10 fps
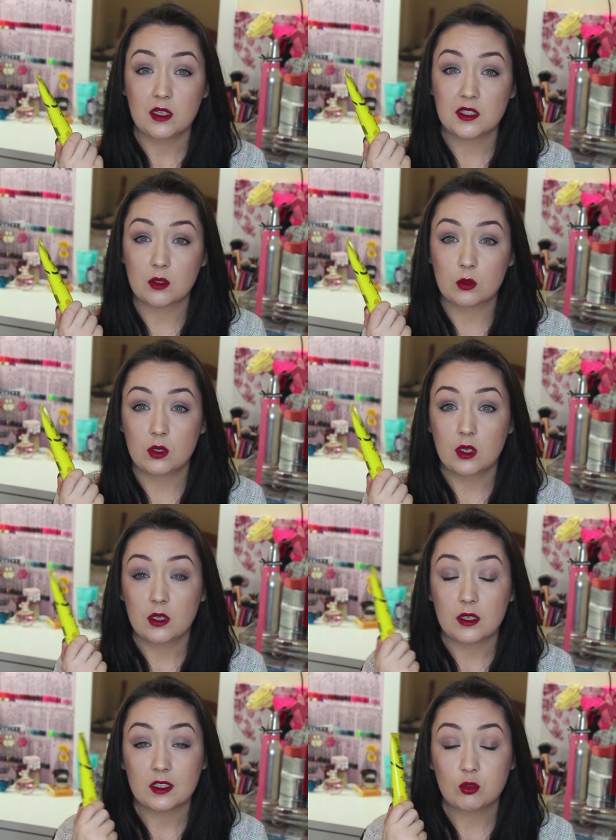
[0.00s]
So
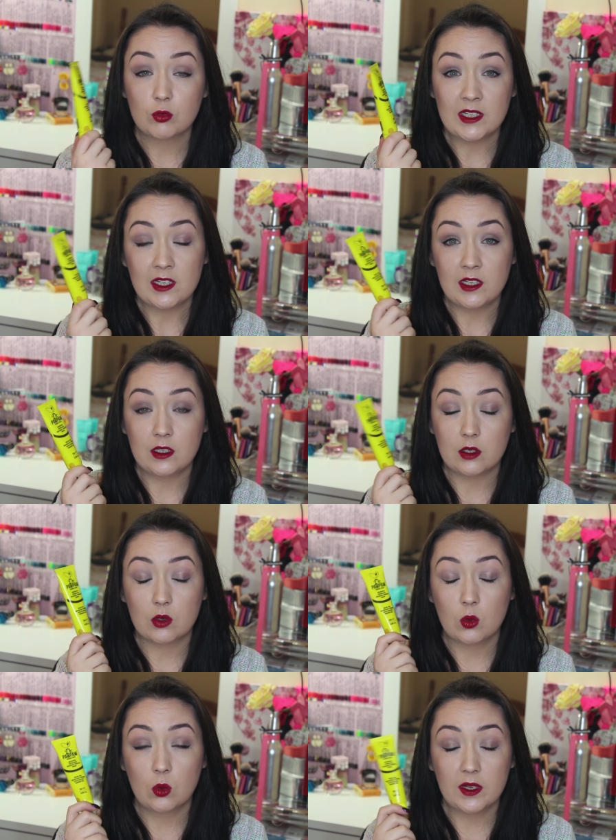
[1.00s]
it's really
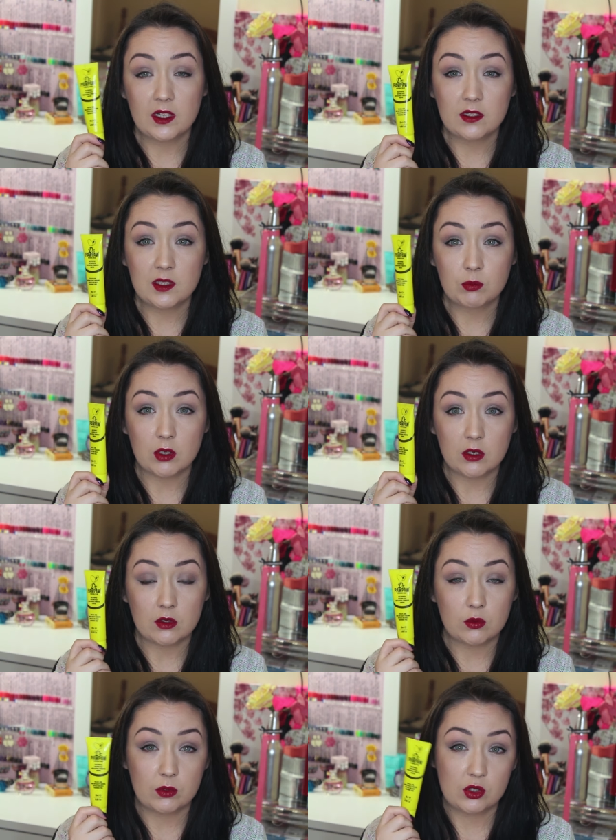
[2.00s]
quite a nice
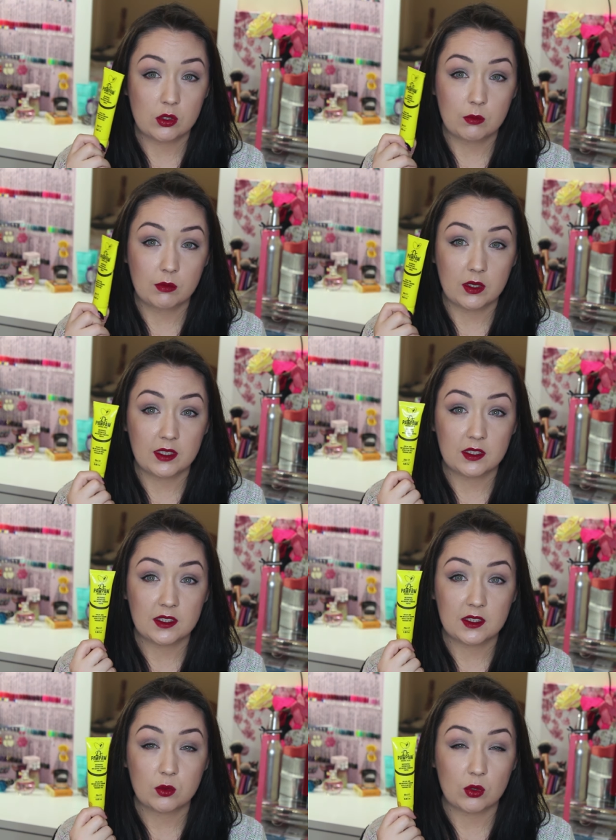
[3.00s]
product, which
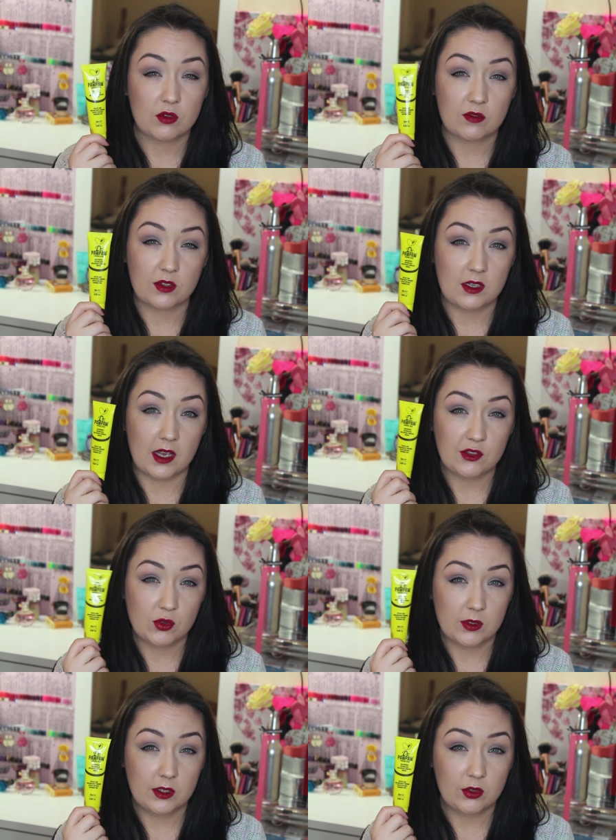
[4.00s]
combines sort of
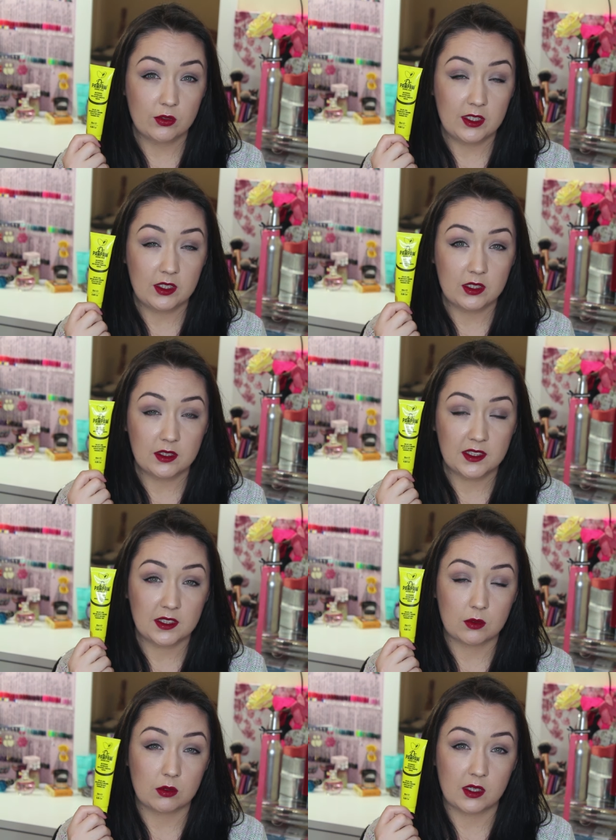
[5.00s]
natural ingredients.
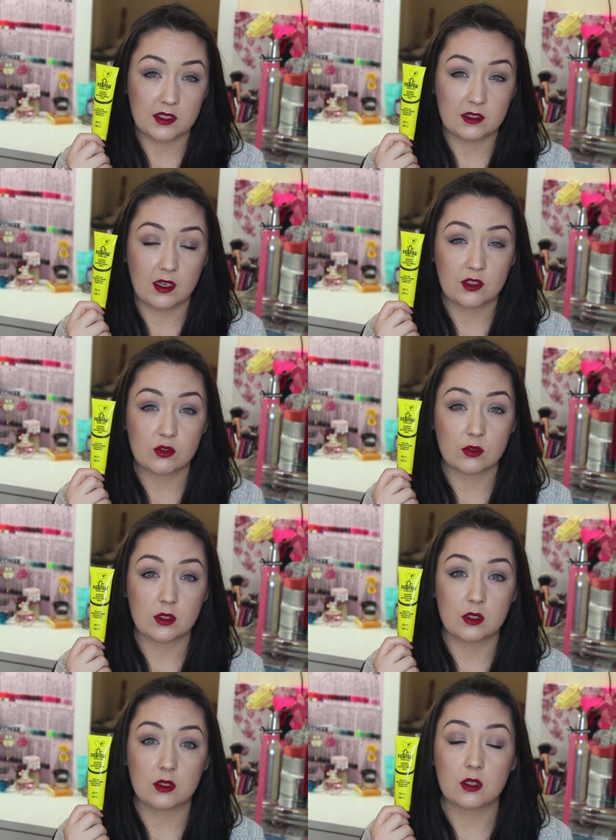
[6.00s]
So it has
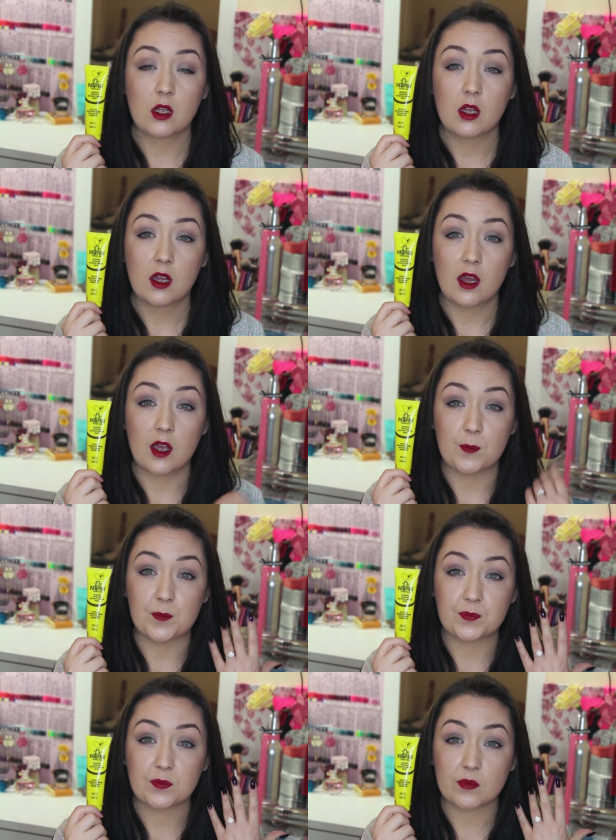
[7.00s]
natural
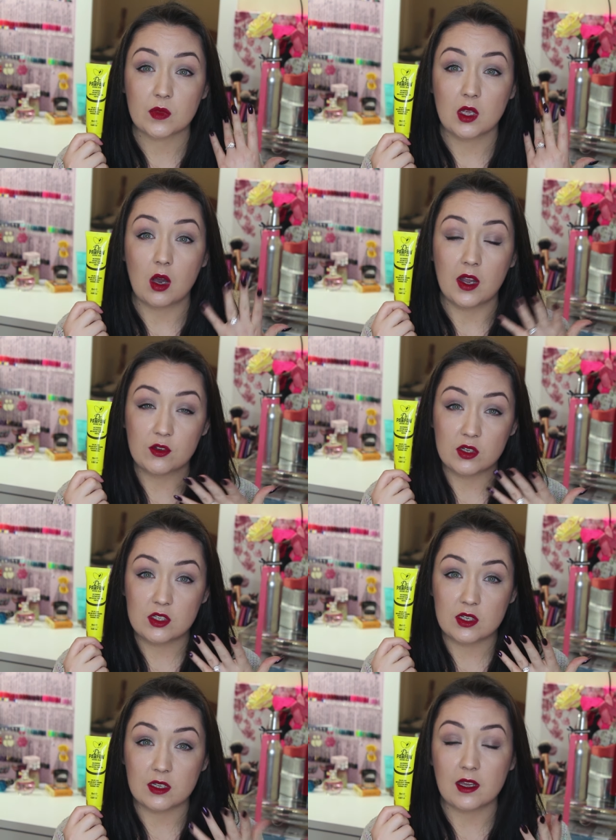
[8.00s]
um,
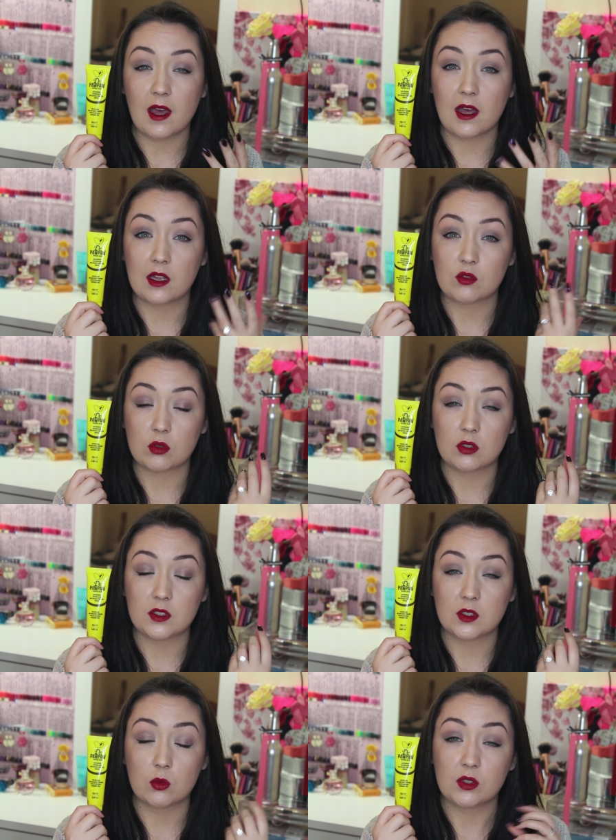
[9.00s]
hydrating and
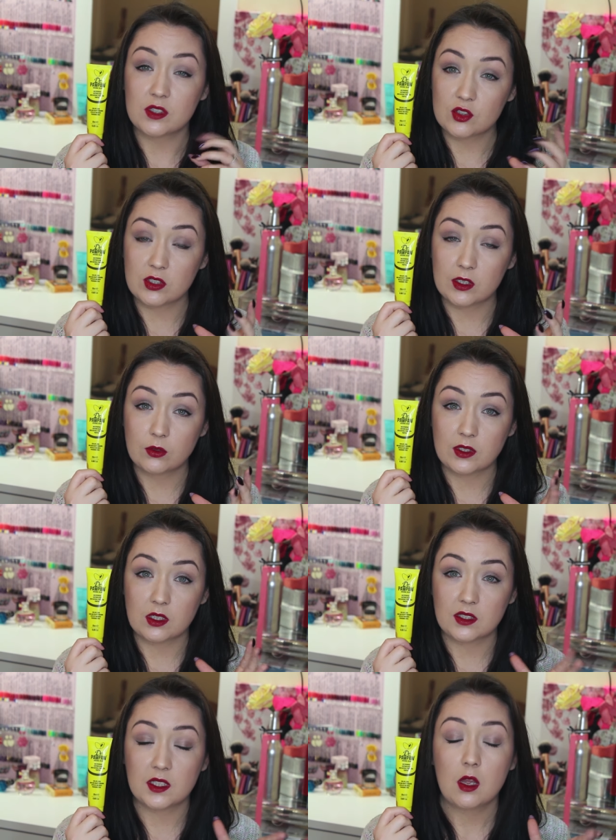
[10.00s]
also conditioning
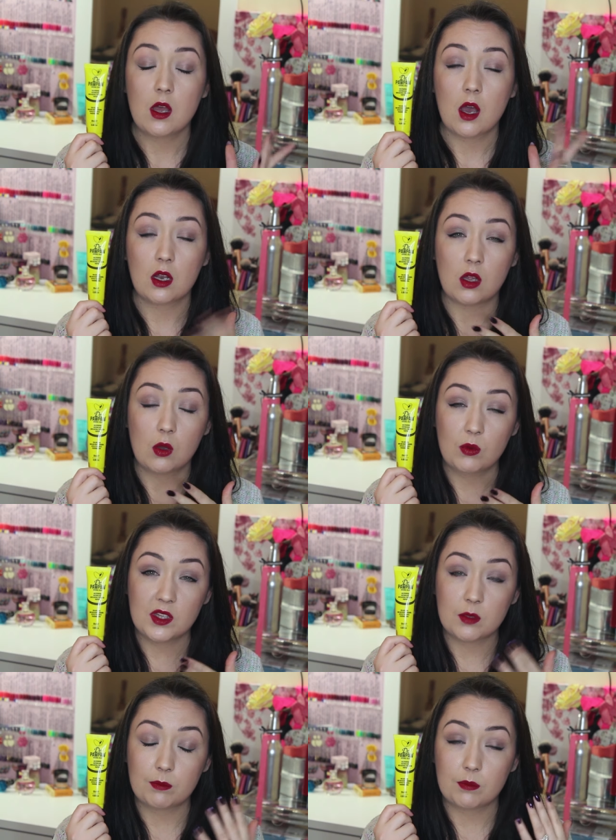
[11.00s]
ingredients, along
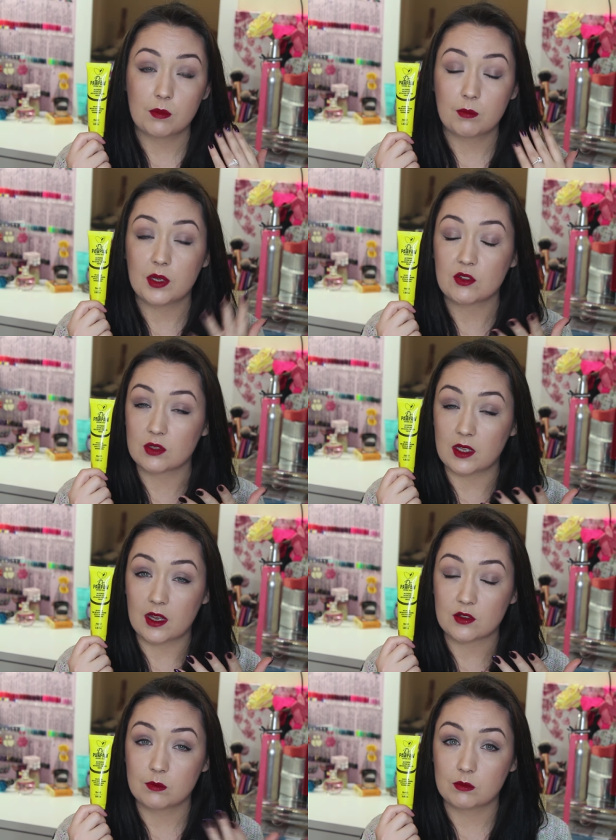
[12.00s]
with the
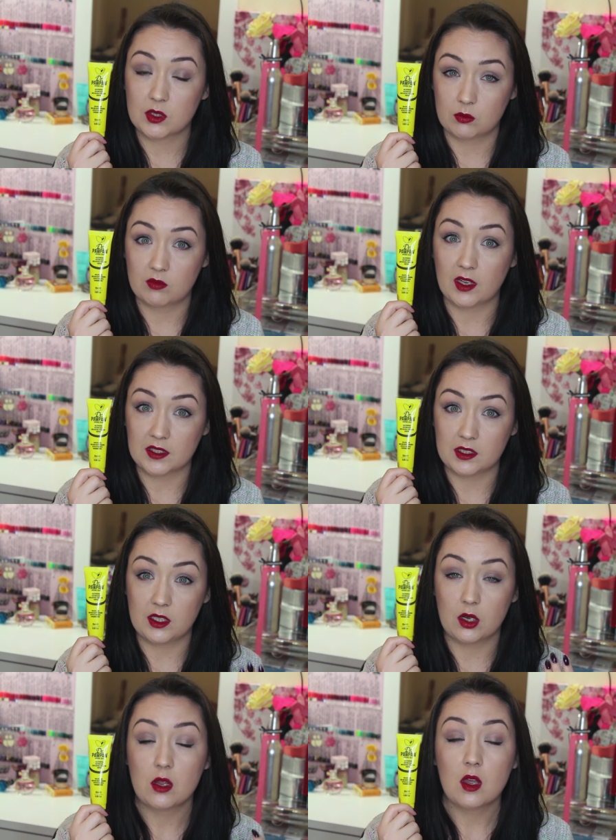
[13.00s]
petrolatum, so
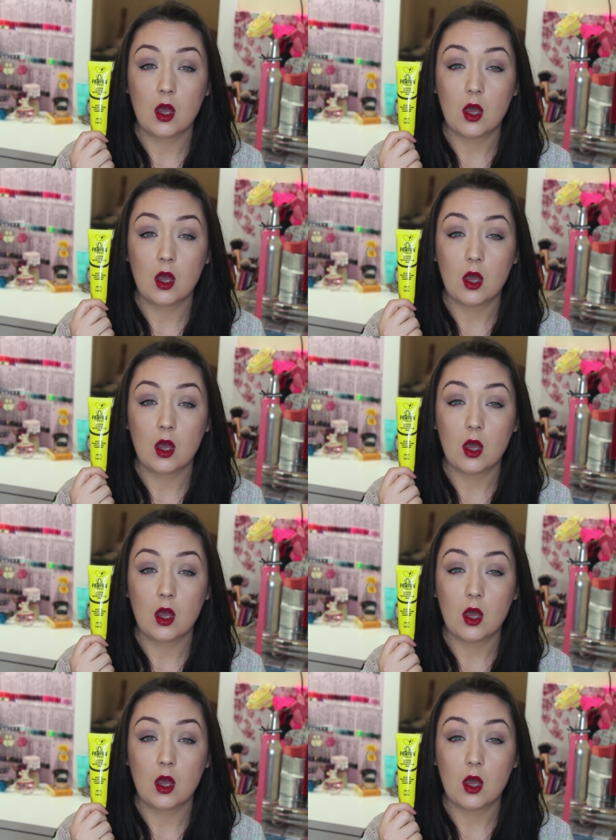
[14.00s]
Vaseline,